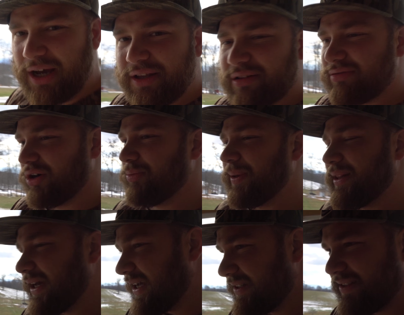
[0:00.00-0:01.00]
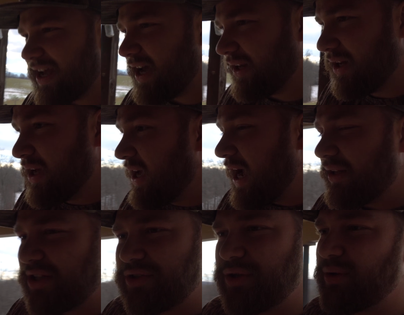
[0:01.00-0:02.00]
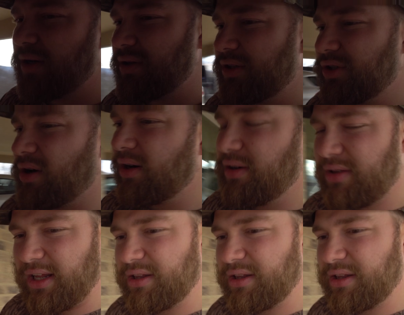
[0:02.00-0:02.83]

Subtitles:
gun's grouping, like I said, out to 200 yards,